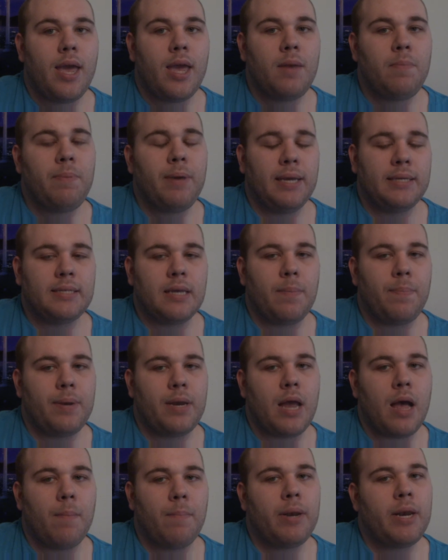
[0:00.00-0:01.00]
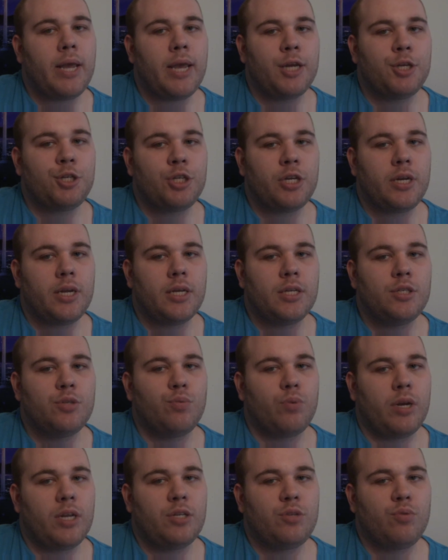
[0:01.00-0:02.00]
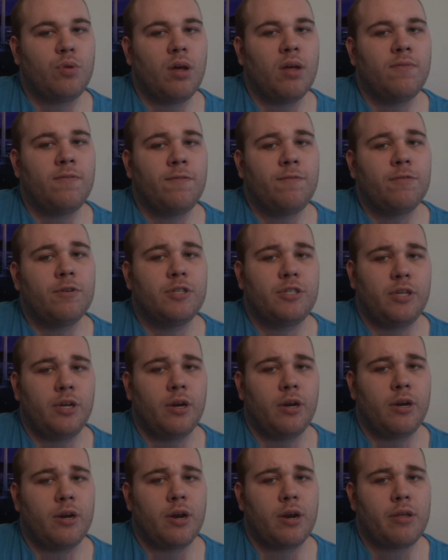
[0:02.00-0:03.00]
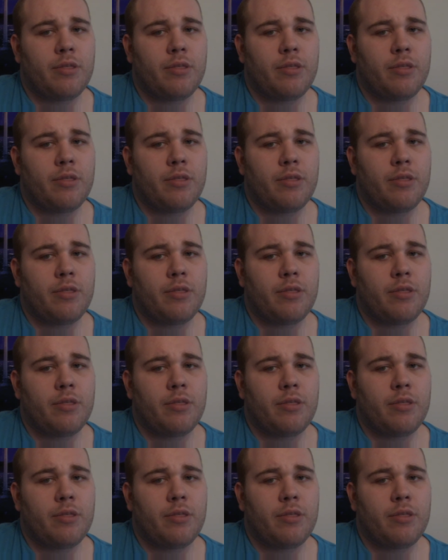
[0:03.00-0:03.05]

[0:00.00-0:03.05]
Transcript: and picked up a nomination in 2012 for Zero Dark